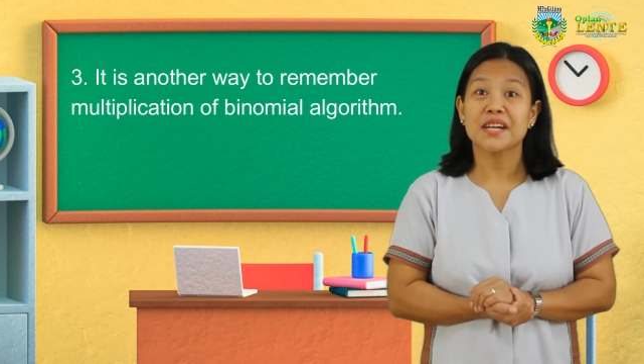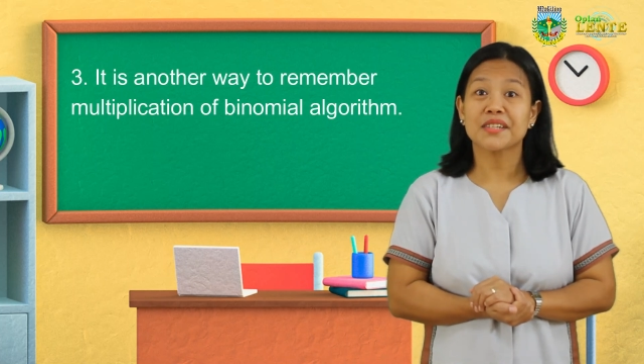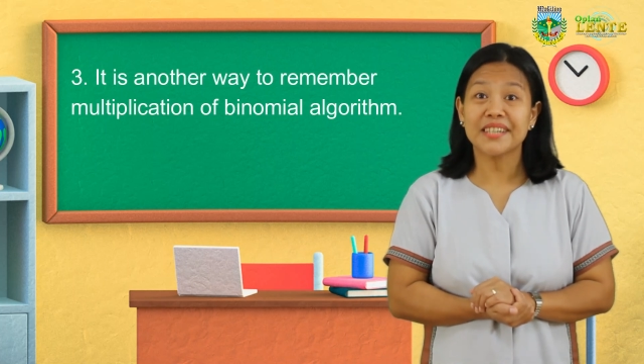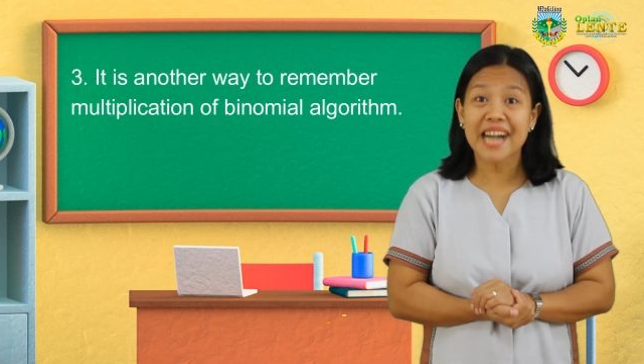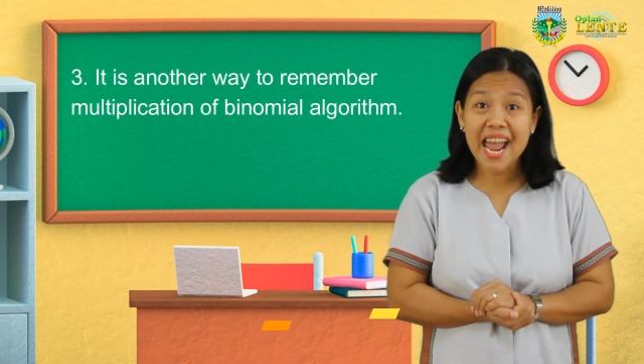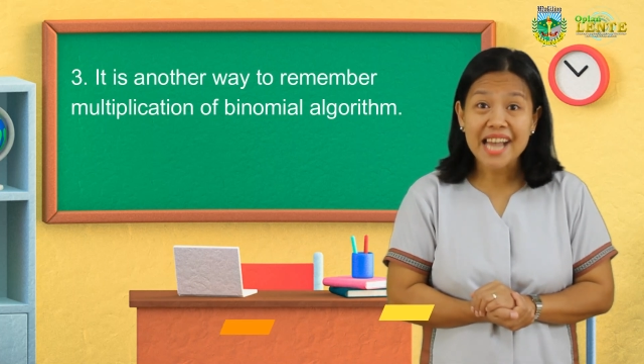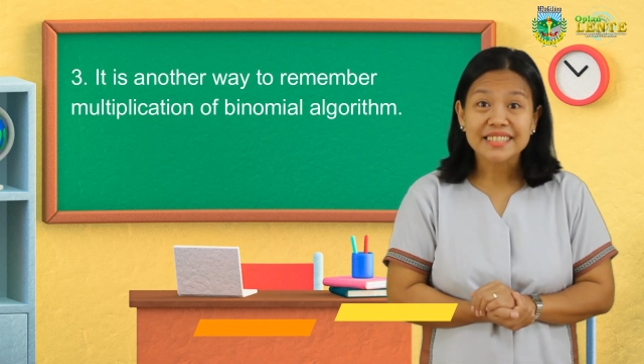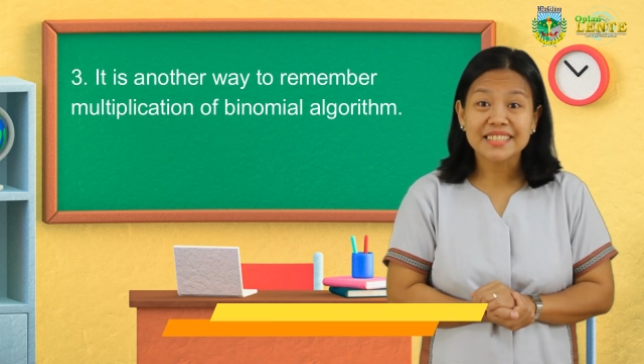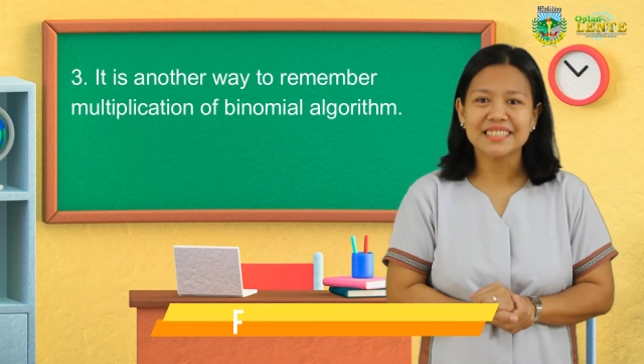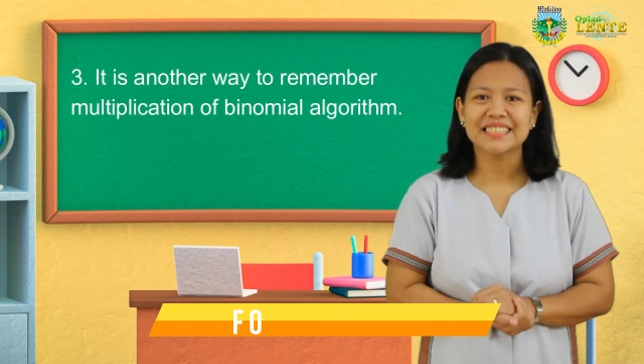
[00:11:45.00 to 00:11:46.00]
Correct!
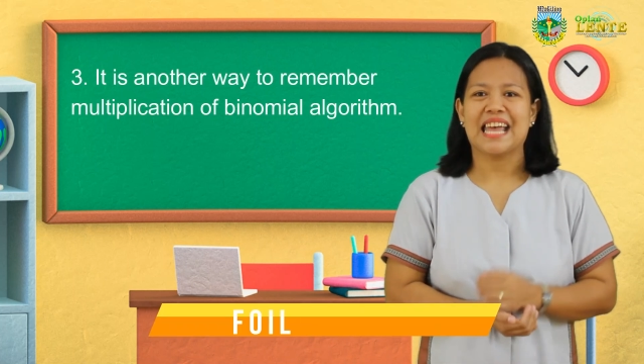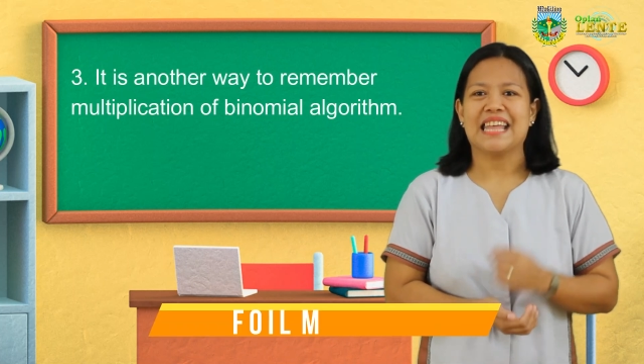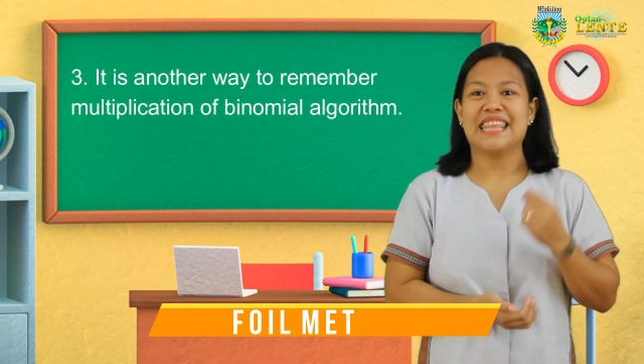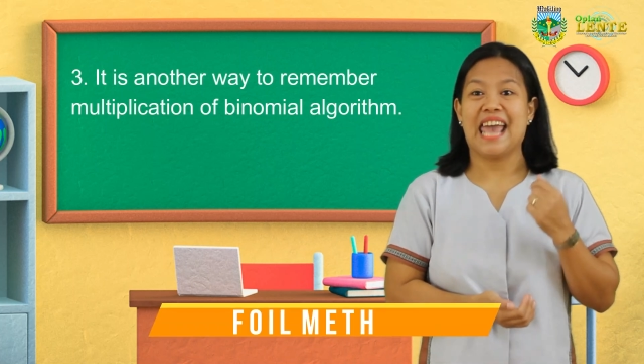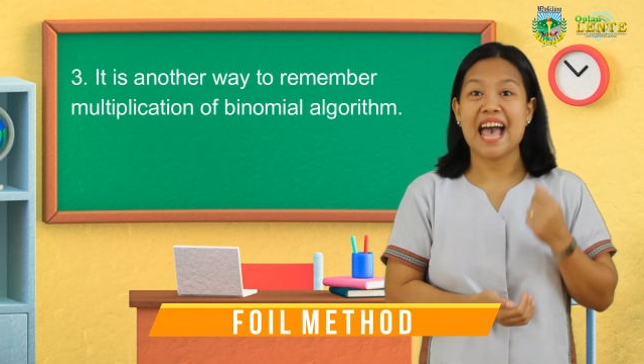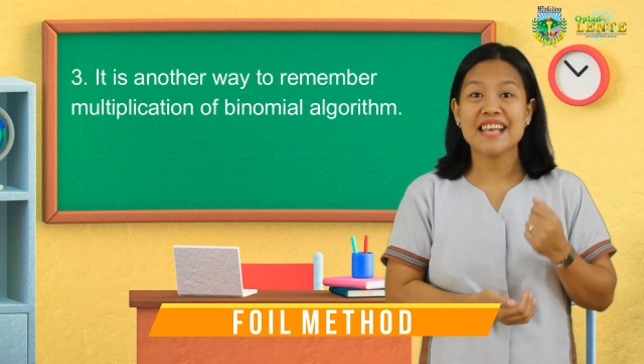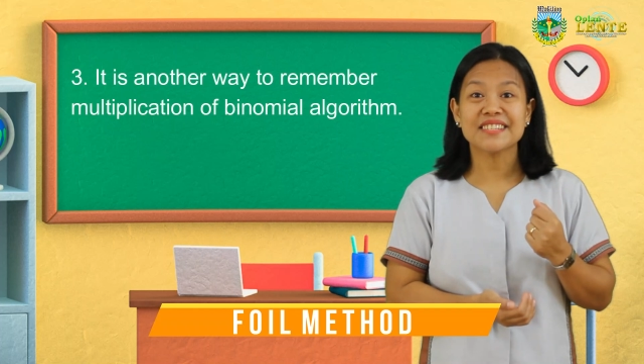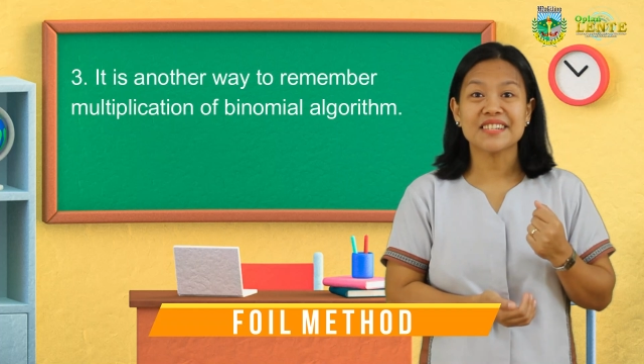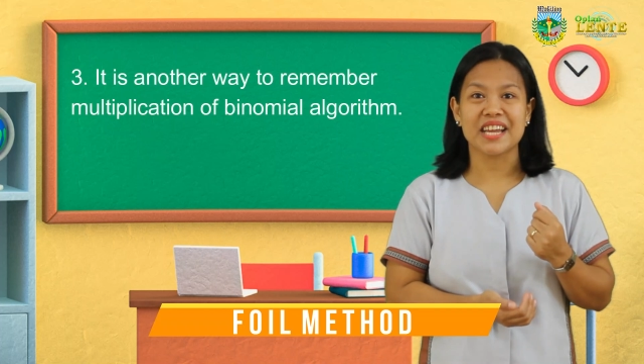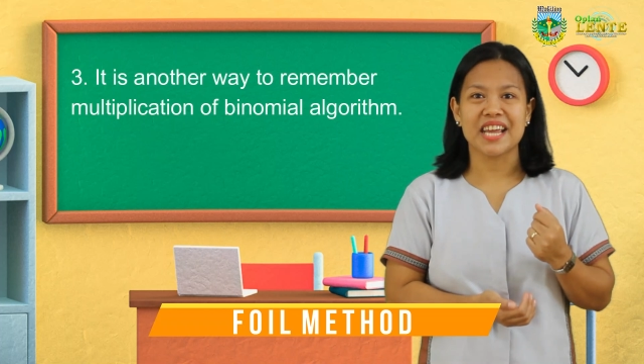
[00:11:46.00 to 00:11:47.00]
The
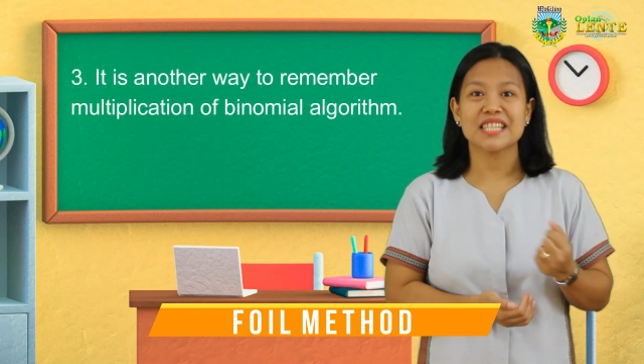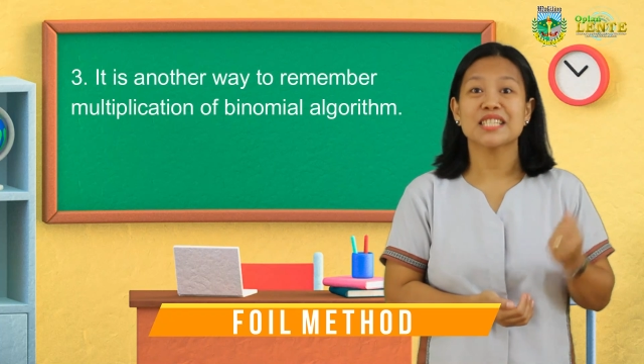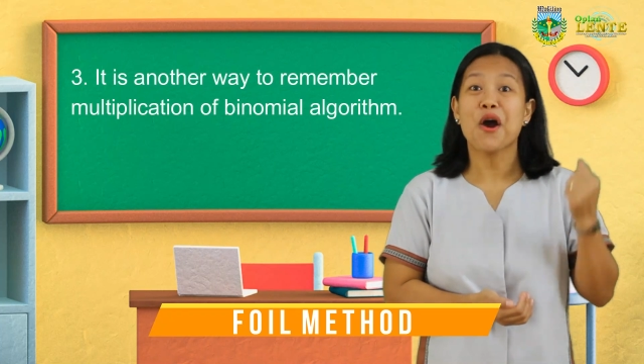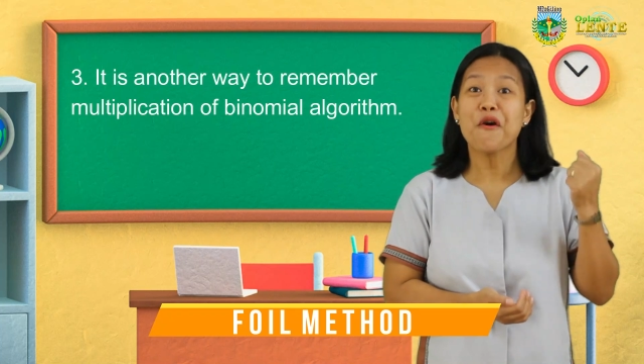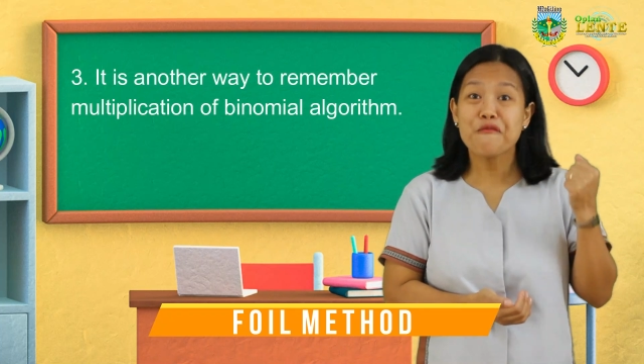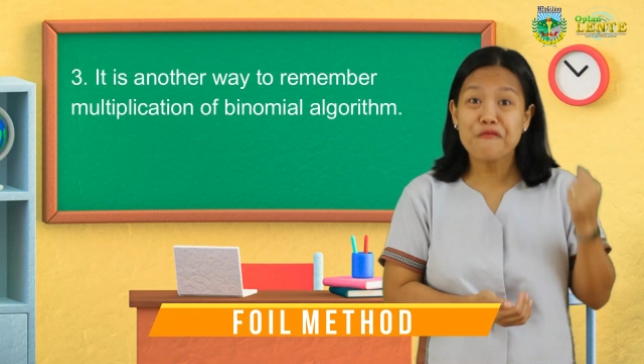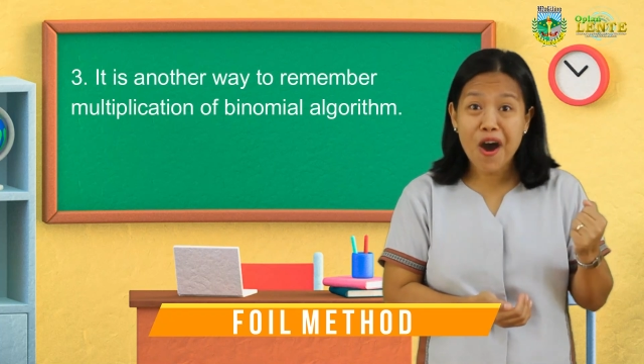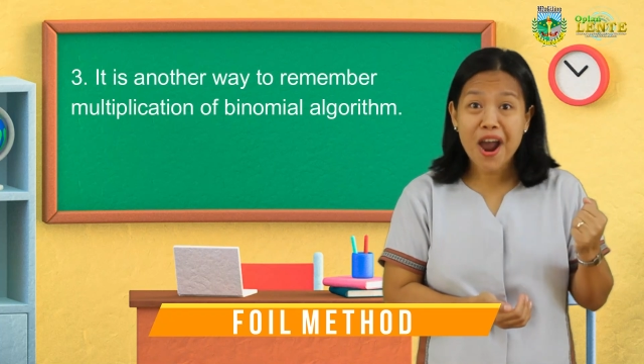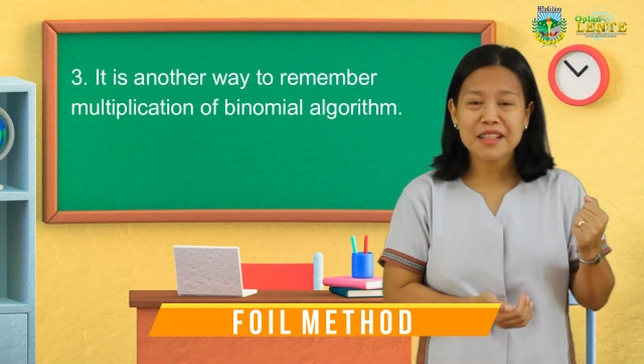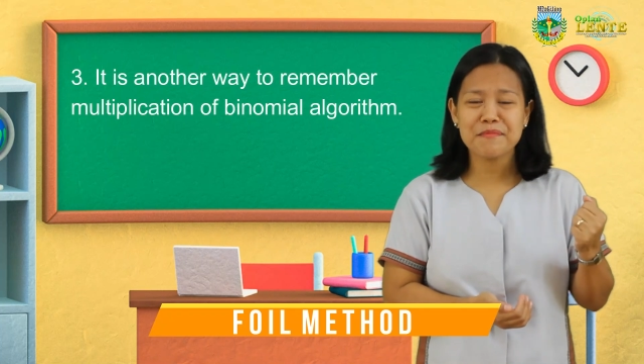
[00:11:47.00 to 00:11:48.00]
answer is
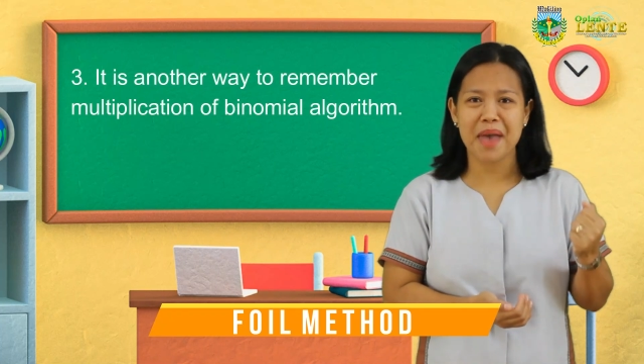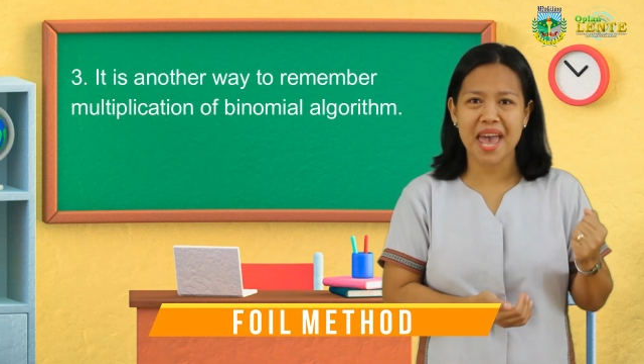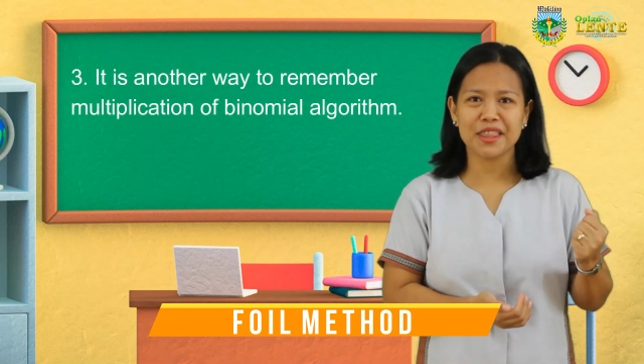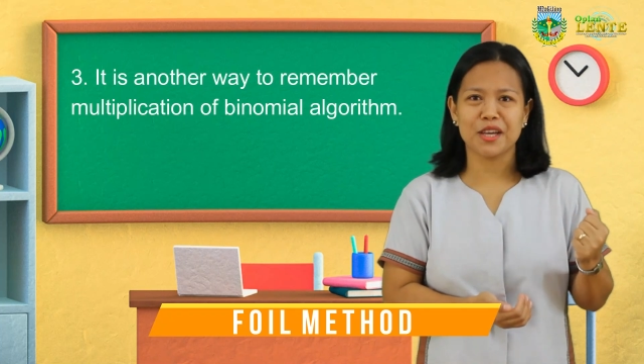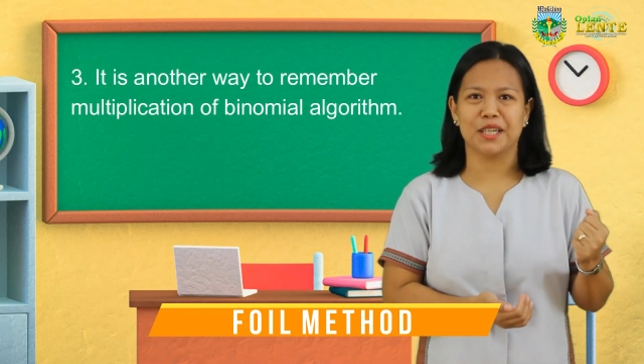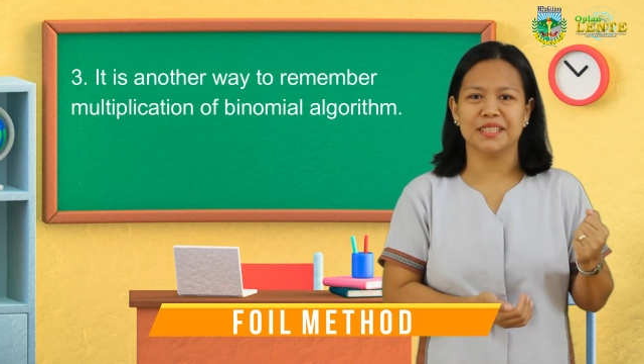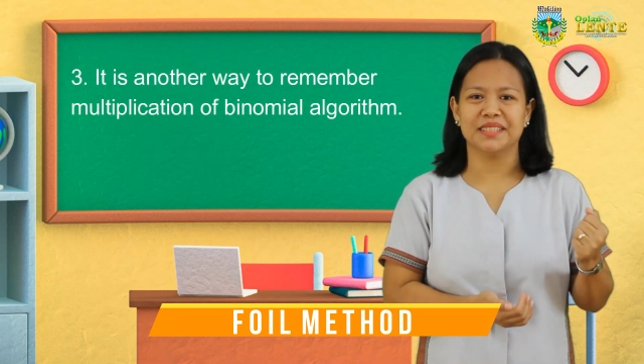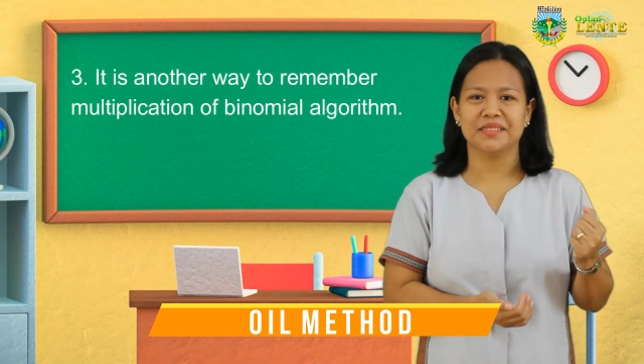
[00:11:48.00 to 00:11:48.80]
FOIL method.